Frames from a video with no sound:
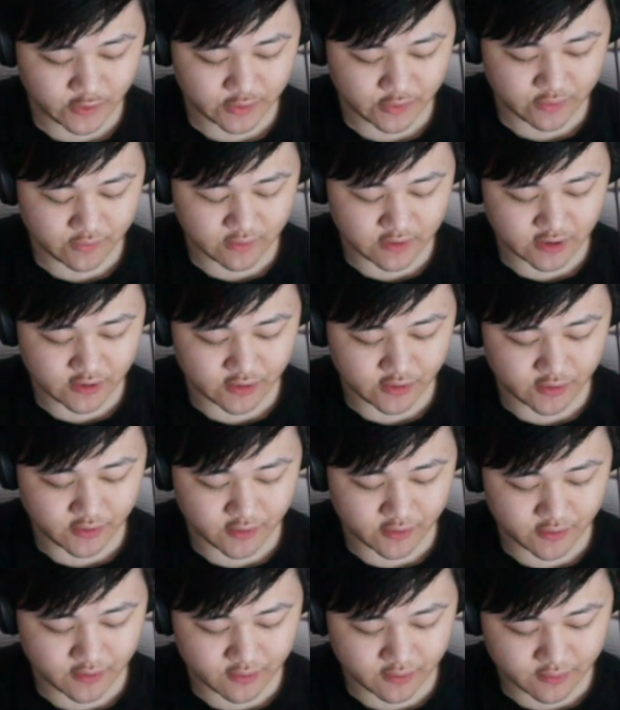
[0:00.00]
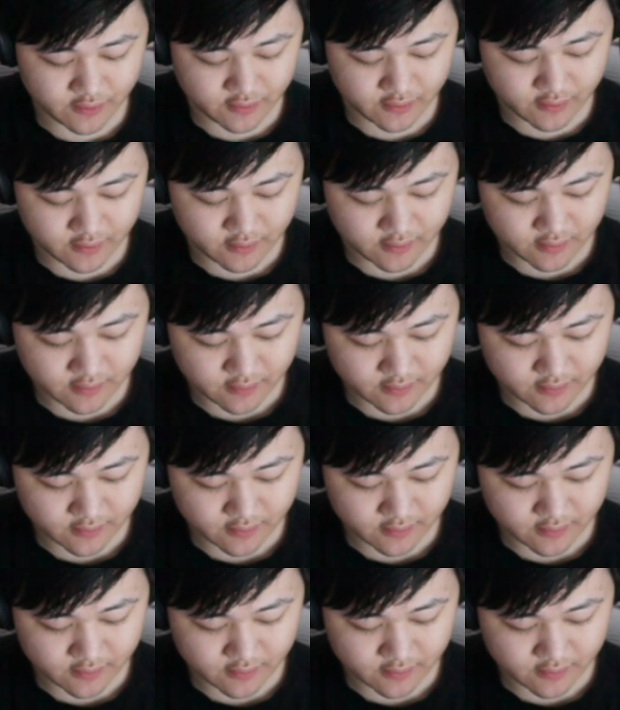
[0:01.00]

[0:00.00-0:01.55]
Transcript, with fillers: could throw